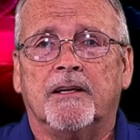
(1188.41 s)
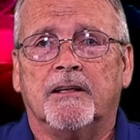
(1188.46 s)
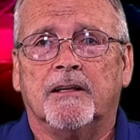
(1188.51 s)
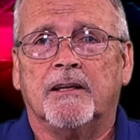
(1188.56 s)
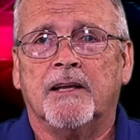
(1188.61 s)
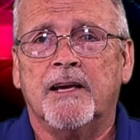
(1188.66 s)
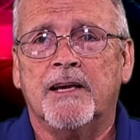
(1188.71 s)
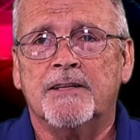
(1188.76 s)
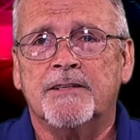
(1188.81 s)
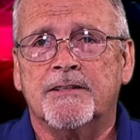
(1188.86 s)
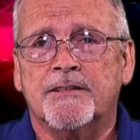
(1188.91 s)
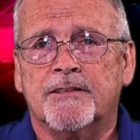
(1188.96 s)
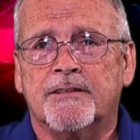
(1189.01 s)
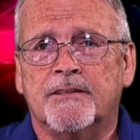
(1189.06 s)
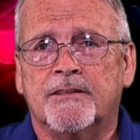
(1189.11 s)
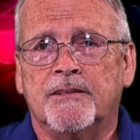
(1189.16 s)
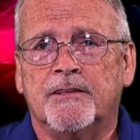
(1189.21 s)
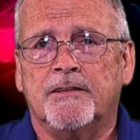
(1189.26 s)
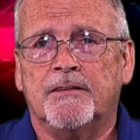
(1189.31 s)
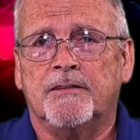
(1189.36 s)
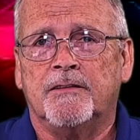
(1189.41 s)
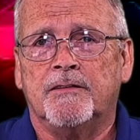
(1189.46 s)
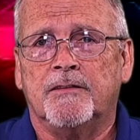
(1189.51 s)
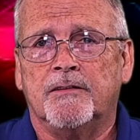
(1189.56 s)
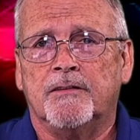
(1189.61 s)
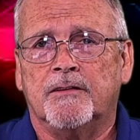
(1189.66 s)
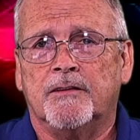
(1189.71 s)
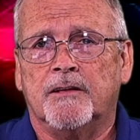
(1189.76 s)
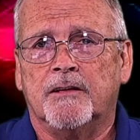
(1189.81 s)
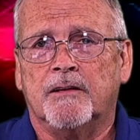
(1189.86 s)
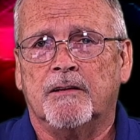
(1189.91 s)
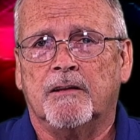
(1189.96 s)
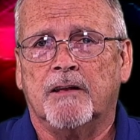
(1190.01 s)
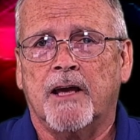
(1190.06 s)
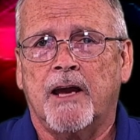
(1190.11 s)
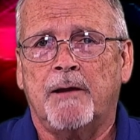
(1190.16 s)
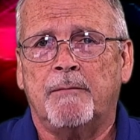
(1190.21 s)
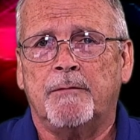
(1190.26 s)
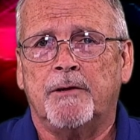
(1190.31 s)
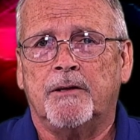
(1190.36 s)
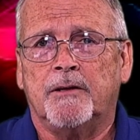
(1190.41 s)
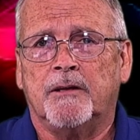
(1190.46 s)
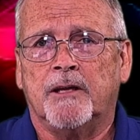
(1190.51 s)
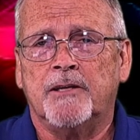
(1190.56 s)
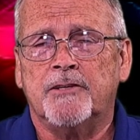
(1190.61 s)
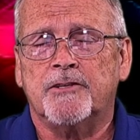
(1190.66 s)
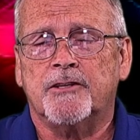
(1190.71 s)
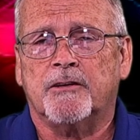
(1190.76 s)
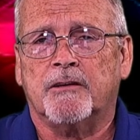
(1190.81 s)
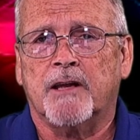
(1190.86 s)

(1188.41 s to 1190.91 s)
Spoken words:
unless unless